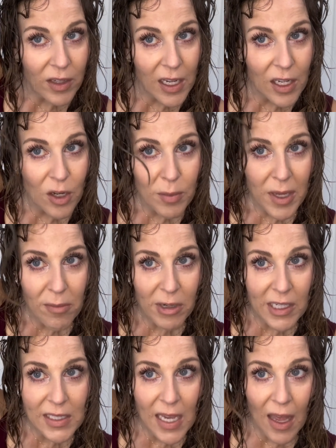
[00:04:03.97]
And you'll be able
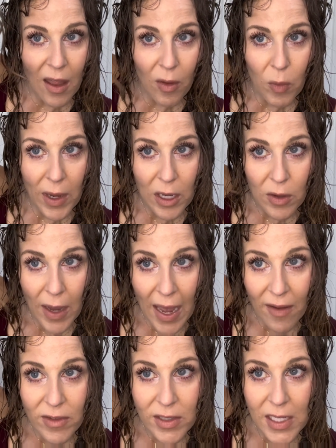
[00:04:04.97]
to tell what you
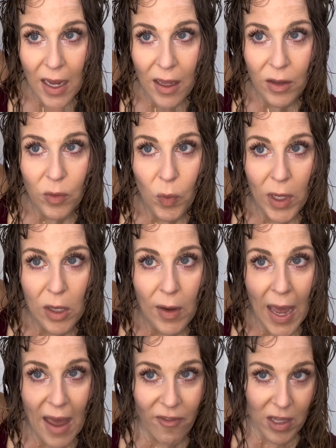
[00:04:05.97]
have styled and what you
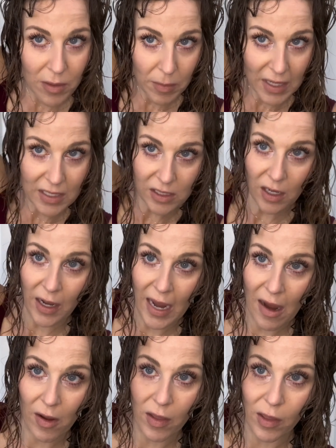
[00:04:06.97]
haven't based on how it